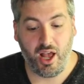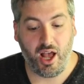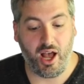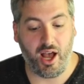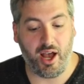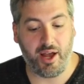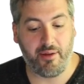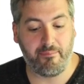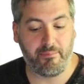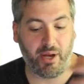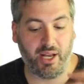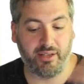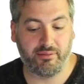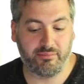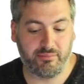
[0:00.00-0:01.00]

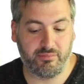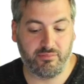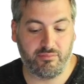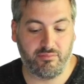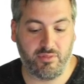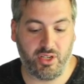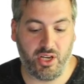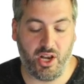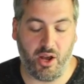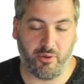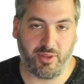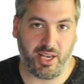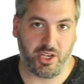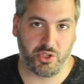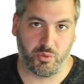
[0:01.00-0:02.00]
But
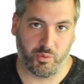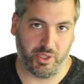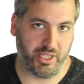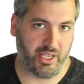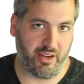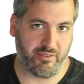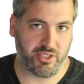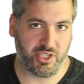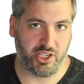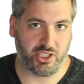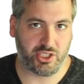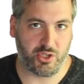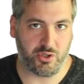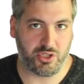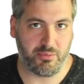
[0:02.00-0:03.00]
that doesn't really give us an
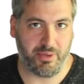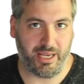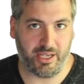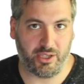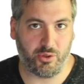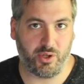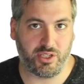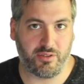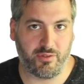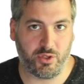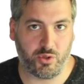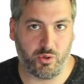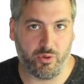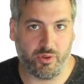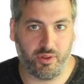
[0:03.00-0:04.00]
excuse to be ignorant of the
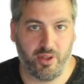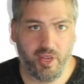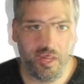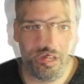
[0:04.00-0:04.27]
truth.